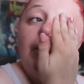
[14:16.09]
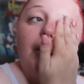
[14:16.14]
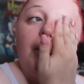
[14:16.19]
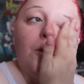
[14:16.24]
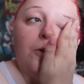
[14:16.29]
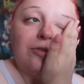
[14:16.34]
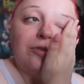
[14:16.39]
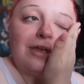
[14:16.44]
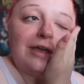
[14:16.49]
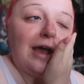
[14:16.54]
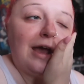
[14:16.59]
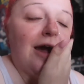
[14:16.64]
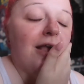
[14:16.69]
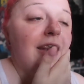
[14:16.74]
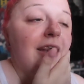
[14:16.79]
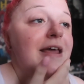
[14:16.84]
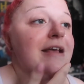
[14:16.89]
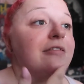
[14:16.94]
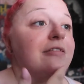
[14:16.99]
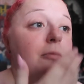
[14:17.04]
I'll take it
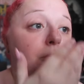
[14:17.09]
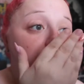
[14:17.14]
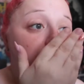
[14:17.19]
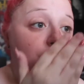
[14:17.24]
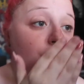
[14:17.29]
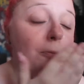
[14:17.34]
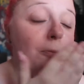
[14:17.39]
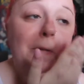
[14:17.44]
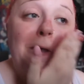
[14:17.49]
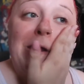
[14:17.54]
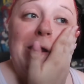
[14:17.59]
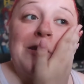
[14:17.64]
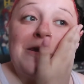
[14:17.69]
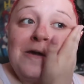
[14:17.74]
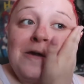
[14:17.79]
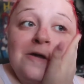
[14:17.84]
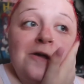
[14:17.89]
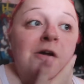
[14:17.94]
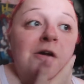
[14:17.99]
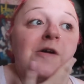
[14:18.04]
out later before bed
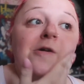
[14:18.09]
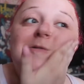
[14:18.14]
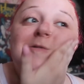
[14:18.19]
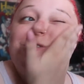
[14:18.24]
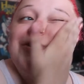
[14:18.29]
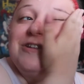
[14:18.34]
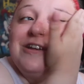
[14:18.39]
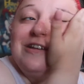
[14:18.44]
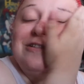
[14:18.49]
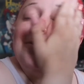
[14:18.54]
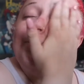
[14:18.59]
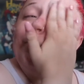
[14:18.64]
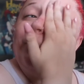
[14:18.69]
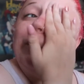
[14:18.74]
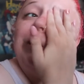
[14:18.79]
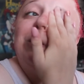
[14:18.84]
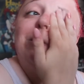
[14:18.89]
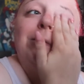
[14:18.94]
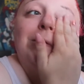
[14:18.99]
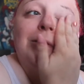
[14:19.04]
when she's in
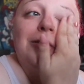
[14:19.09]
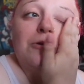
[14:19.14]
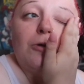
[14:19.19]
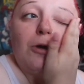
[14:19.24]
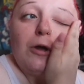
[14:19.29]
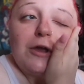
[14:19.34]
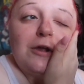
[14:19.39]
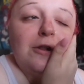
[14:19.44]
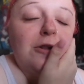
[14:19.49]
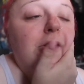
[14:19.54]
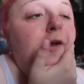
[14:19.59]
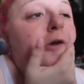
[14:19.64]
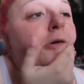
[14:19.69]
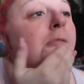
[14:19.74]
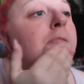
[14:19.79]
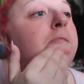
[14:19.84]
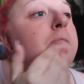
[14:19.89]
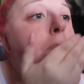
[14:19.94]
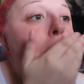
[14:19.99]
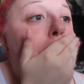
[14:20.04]
bed so I can
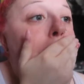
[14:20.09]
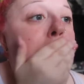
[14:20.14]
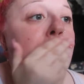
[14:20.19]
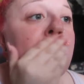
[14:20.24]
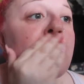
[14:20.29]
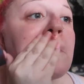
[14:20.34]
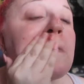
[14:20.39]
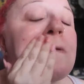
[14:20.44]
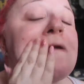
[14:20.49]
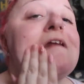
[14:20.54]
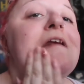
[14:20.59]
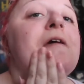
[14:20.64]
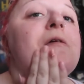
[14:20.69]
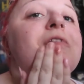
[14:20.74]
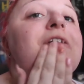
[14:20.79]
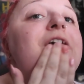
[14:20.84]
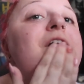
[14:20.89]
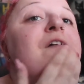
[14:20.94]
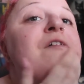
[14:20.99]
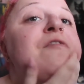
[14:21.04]
get it
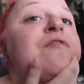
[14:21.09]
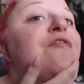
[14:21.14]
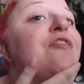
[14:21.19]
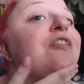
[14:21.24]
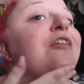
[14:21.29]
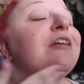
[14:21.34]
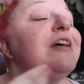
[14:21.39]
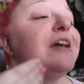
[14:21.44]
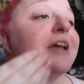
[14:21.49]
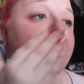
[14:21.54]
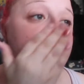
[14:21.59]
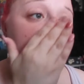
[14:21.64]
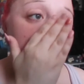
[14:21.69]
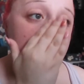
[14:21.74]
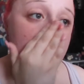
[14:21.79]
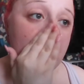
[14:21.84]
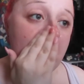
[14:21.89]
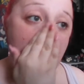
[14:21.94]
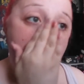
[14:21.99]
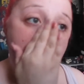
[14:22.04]
without her flying out.